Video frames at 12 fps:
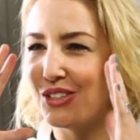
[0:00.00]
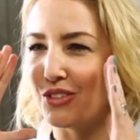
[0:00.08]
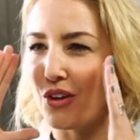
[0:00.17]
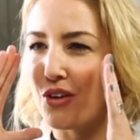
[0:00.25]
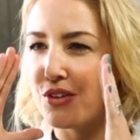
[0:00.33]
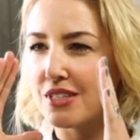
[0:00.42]

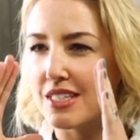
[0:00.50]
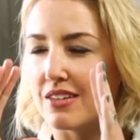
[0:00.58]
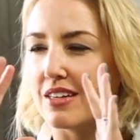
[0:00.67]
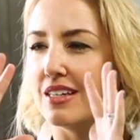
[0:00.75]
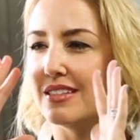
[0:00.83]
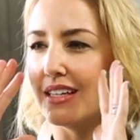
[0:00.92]
so
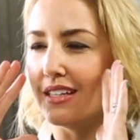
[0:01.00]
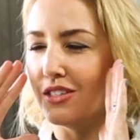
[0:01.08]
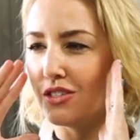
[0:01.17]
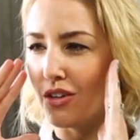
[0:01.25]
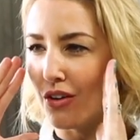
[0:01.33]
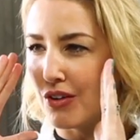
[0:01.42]
serious and
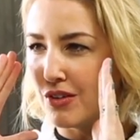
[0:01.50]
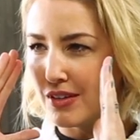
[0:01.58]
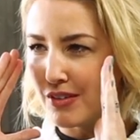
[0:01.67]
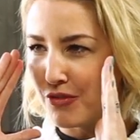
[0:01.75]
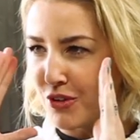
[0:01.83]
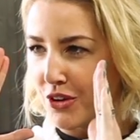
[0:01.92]
so
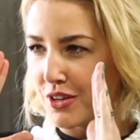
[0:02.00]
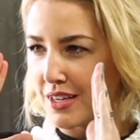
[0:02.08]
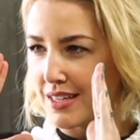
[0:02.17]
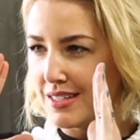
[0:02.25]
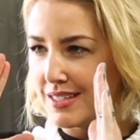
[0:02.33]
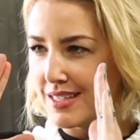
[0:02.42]

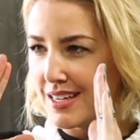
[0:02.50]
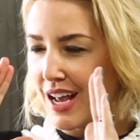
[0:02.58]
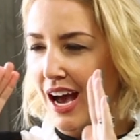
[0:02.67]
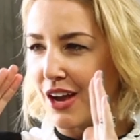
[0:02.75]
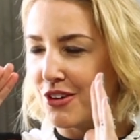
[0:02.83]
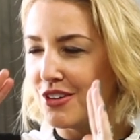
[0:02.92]
focused.
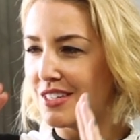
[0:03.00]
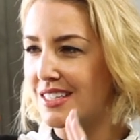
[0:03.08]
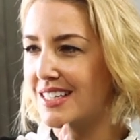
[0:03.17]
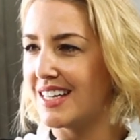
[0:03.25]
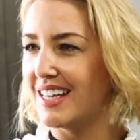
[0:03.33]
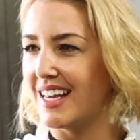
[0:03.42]
Are you just
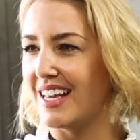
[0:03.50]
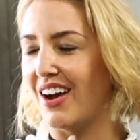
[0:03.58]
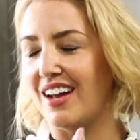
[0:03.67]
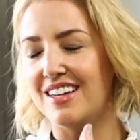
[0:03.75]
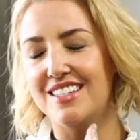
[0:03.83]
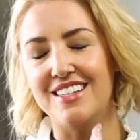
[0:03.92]
thinking,
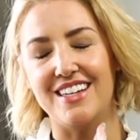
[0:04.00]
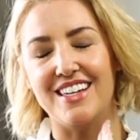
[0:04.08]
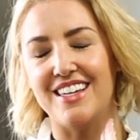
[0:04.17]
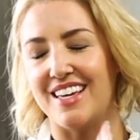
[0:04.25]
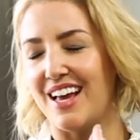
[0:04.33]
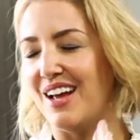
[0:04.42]
I just need to
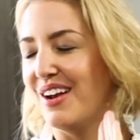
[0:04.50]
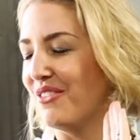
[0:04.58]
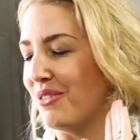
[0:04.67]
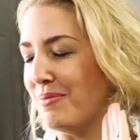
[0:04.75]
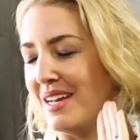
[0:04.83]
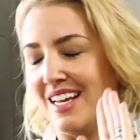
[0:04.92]
get
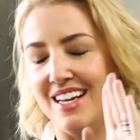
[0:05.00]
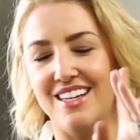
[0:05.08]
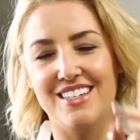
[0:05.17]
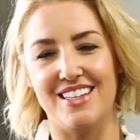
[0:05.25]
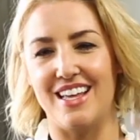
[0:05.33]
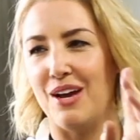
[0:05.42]
from here
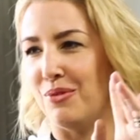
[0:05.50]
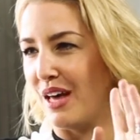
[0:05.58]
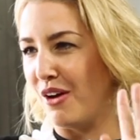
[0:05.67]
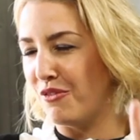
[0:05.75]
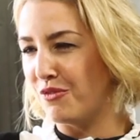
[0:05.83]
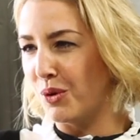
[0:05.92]
to there
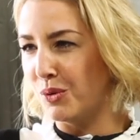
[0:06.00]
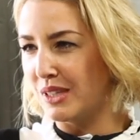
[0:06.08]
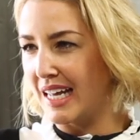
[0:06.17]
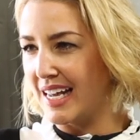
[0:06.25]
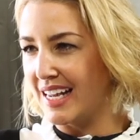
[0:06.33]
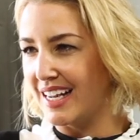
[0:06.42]
without
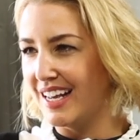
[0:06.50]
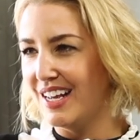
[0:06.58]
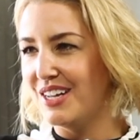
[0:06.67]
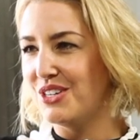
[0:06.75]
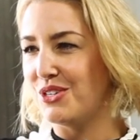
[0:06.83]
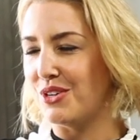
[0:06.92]
falling?
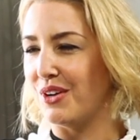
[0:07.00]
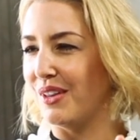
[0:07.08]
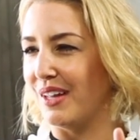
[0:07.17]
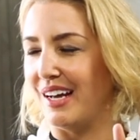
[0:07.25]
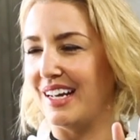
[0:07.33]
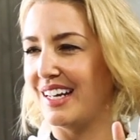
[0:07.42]

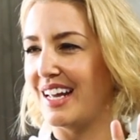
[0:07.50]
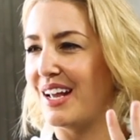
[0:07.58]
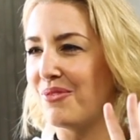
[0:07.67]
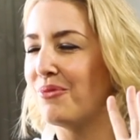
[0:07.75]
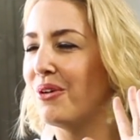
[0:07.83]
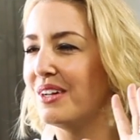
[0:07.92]
Like,
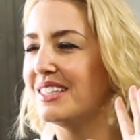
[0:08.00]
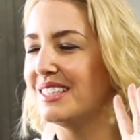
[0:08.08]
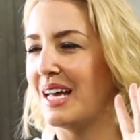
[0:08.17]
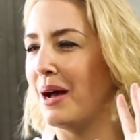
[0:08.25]
what is